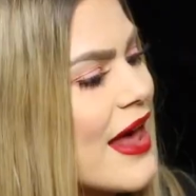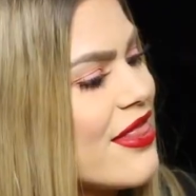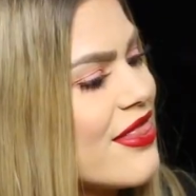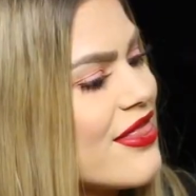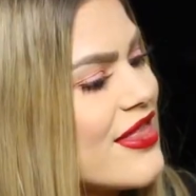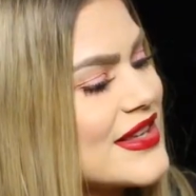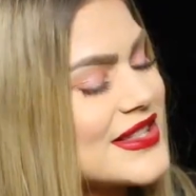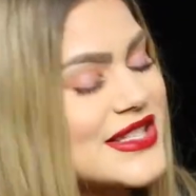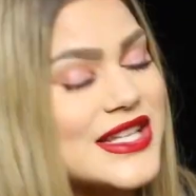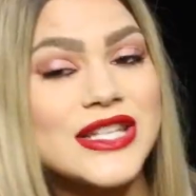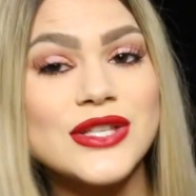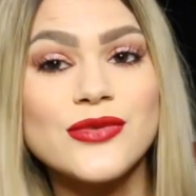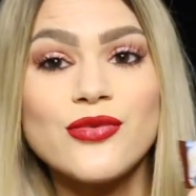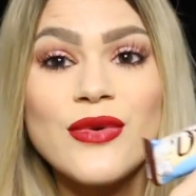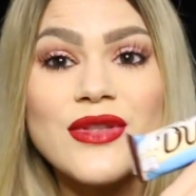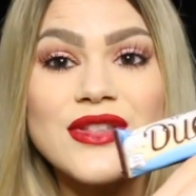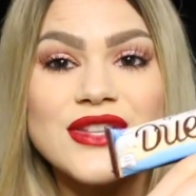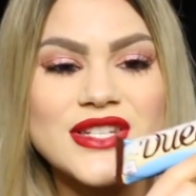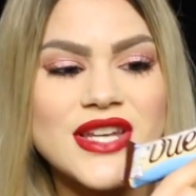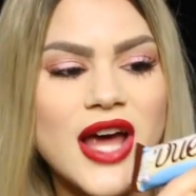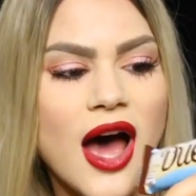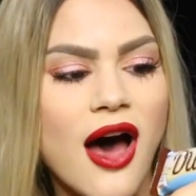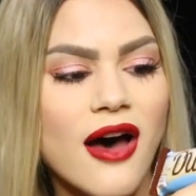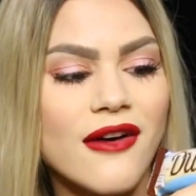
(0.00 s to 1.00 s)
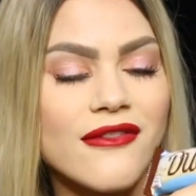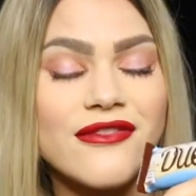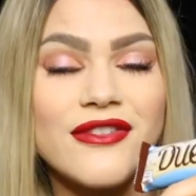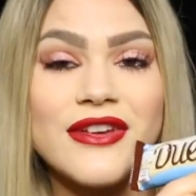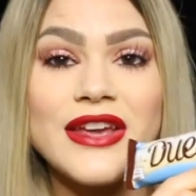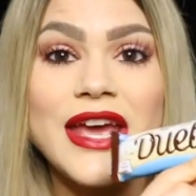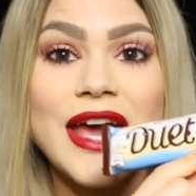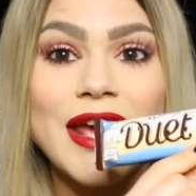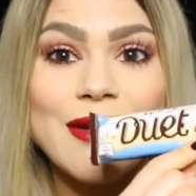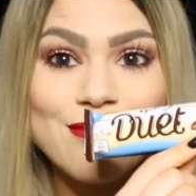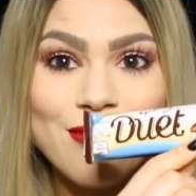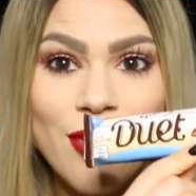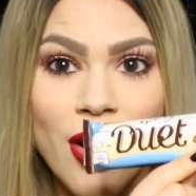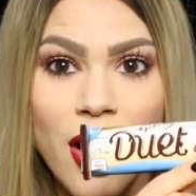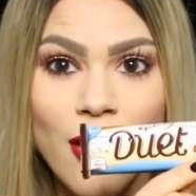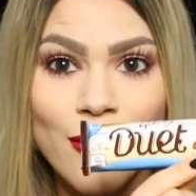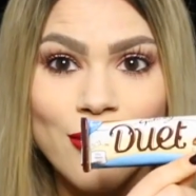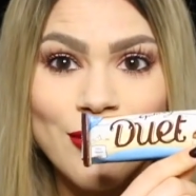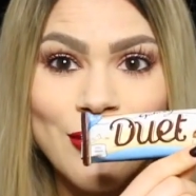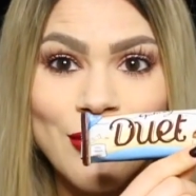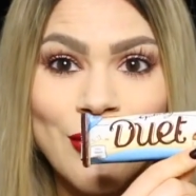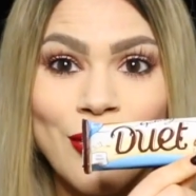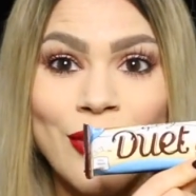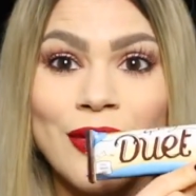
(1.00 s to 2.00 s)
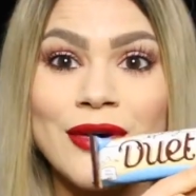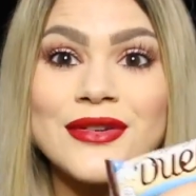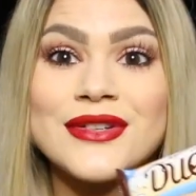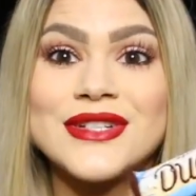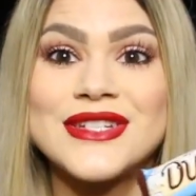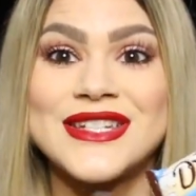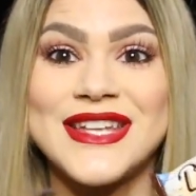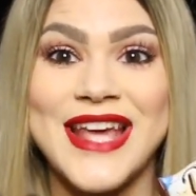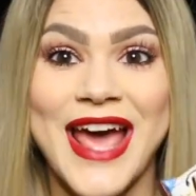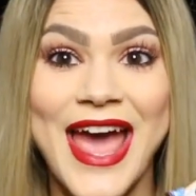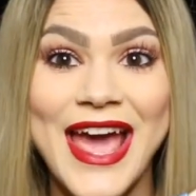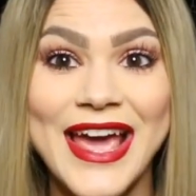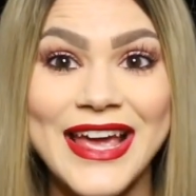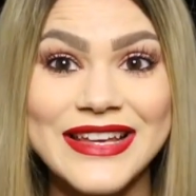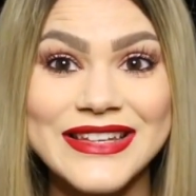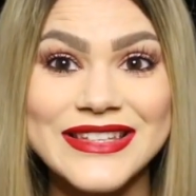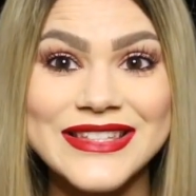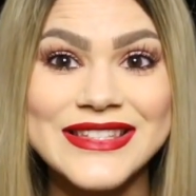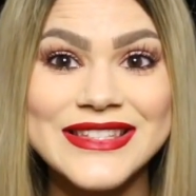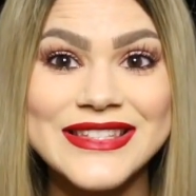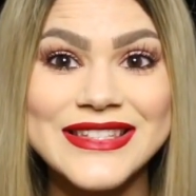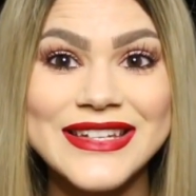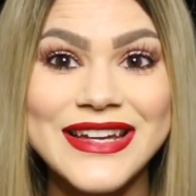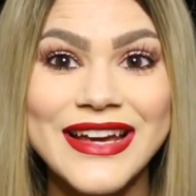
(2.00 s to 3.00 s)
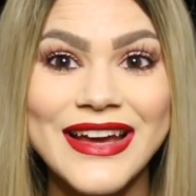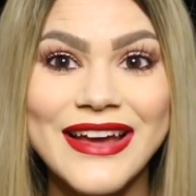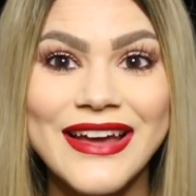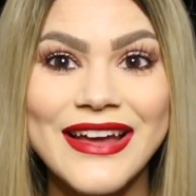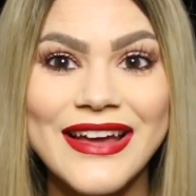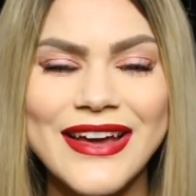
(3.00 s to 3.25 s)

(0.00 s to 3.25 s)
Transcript: And this is with toffee and popcorn taste,